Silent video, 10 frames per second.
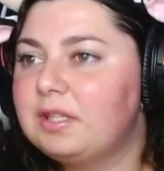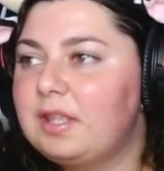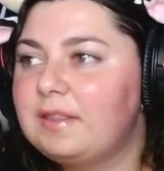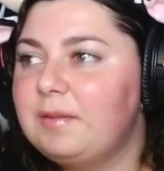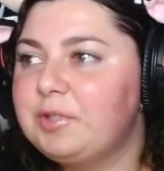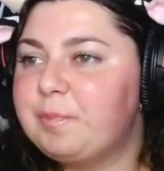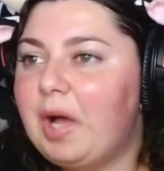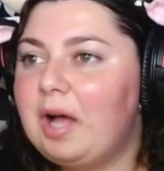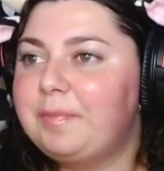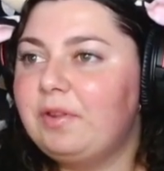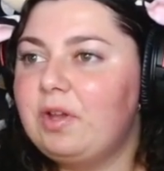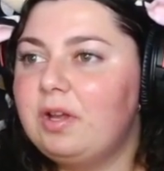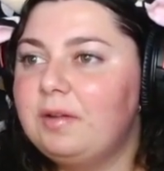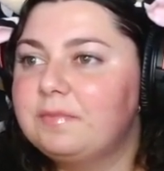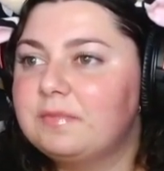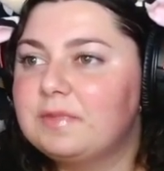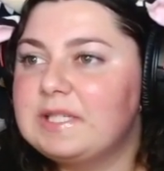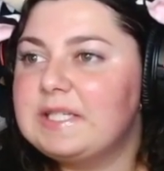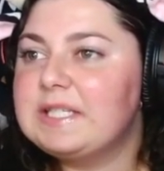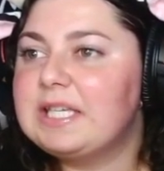the theme was popular.
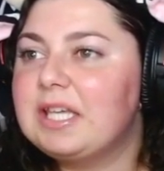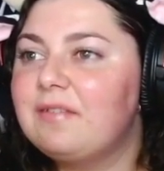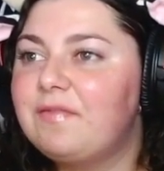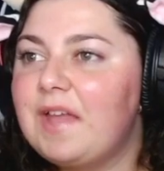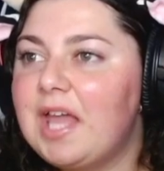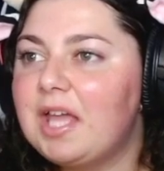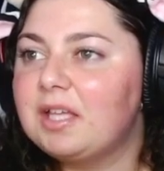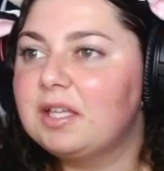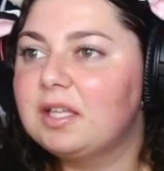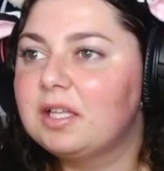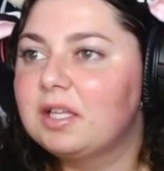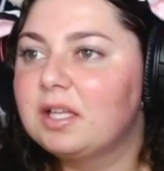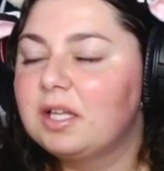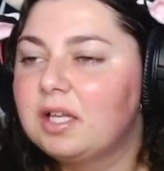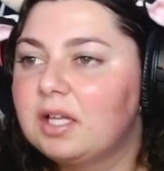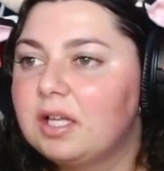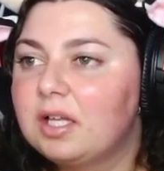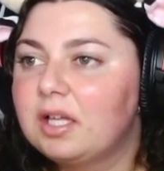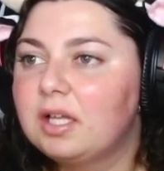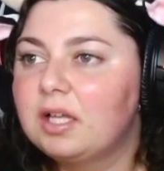This is giving
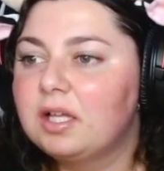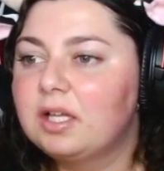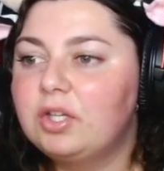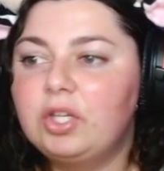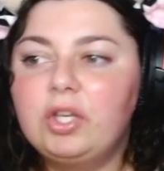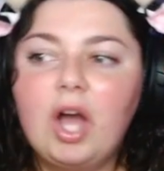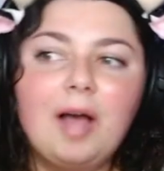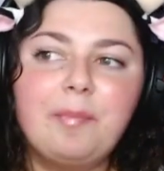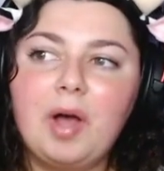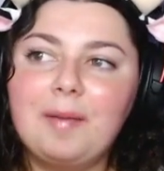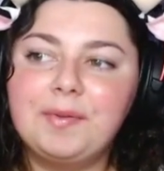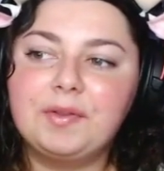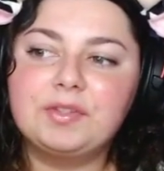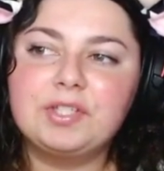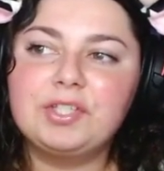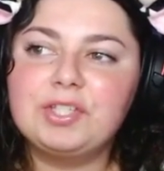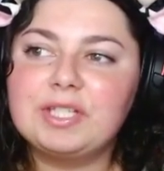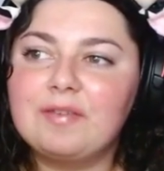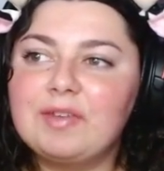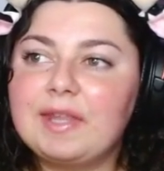not popular. This is
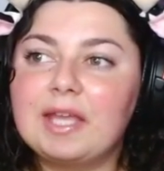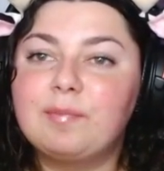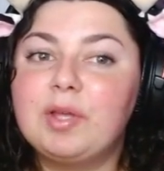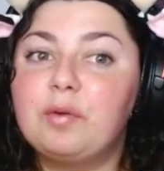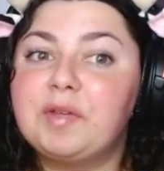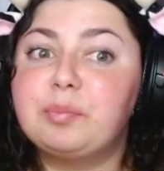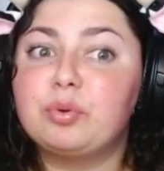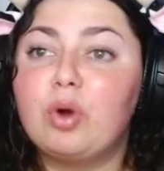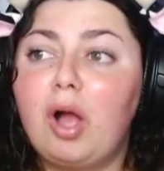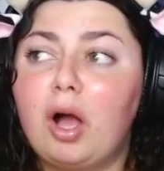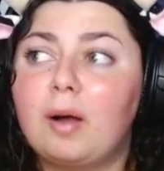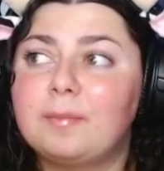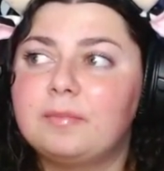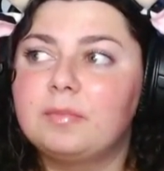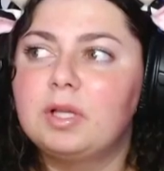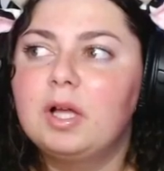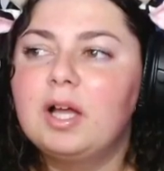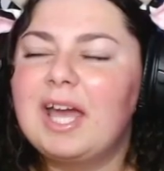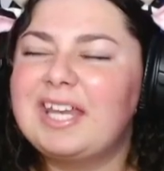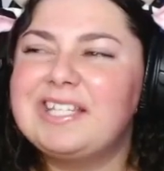just giving like POV prom.
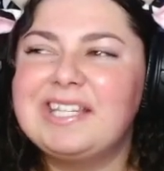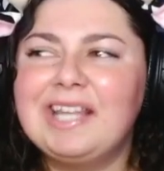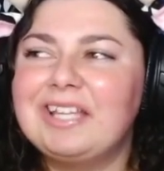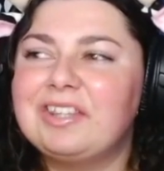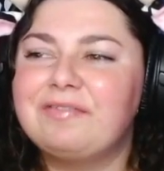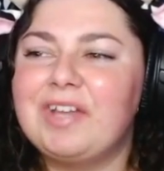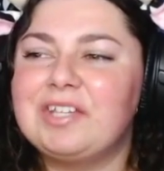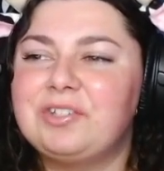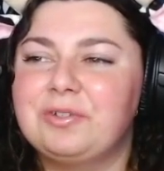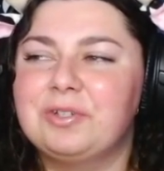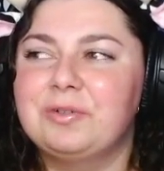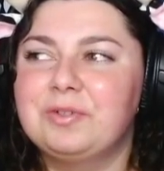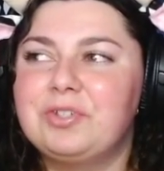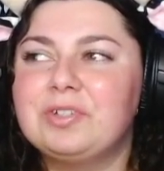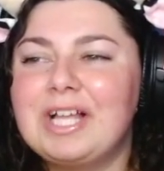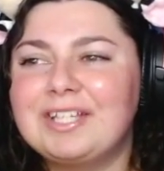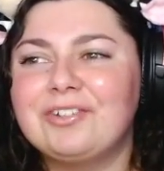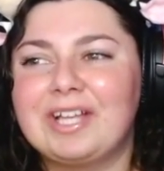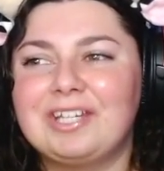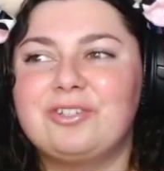And I didn't like the face you used. You're lucky
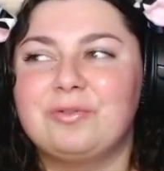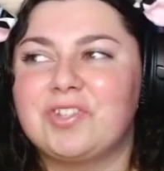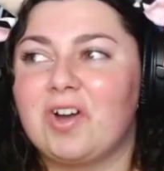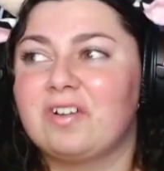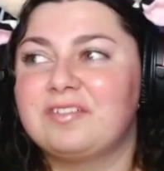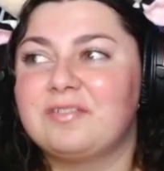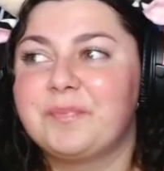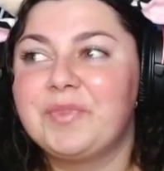you're getting two stars.